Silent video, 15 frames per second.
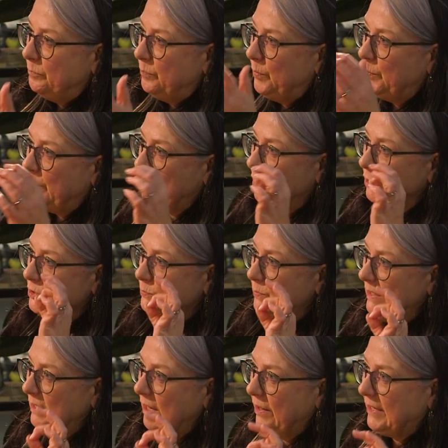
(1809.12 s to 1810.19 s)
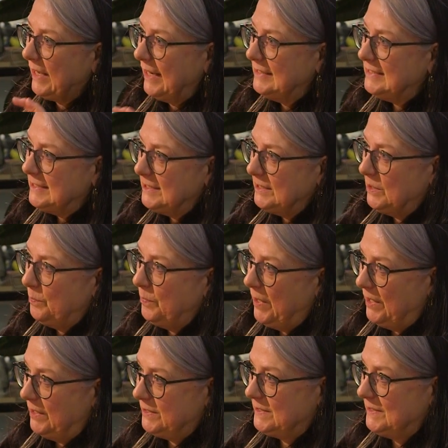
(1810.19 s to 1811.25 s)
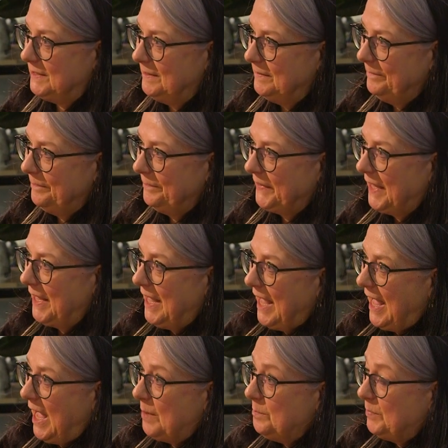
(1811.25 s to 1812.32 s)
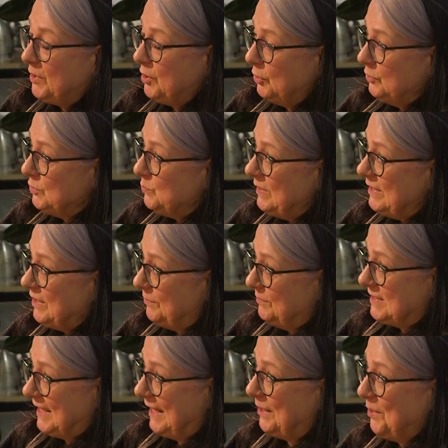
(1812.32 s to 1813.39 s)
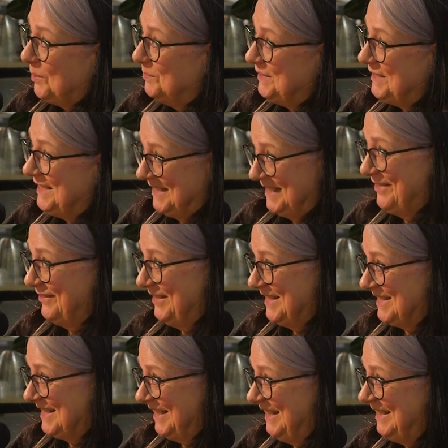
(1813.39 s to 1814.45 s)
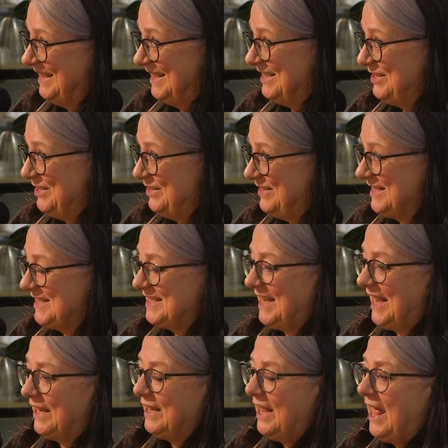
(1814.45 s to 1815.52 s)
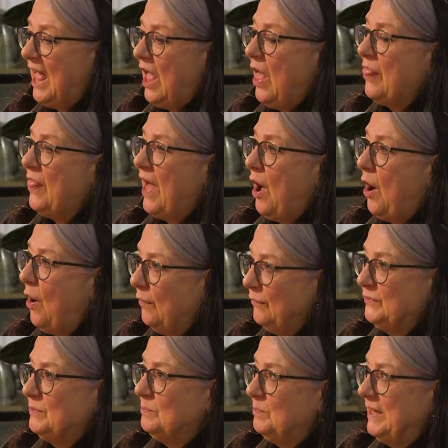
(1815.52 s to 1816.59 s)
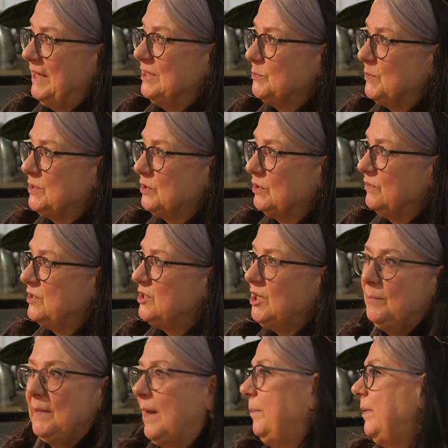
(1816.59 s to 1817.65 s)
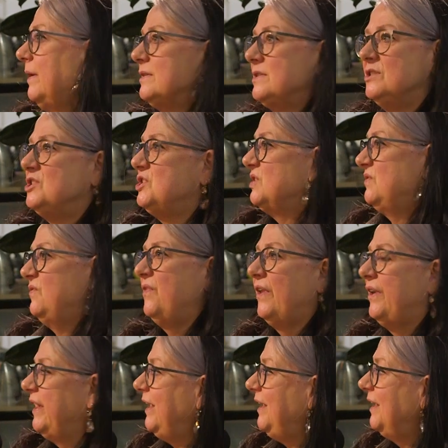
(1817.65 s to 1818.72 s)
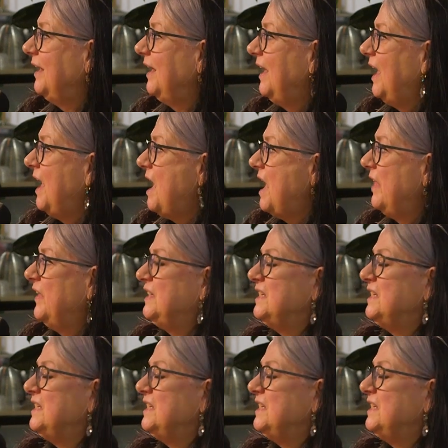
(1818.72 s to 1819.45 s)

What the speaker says: But because we locate it at the person, and because we don't take comedy seriously, as you just said, that often means we sort of assume that person's just funny, and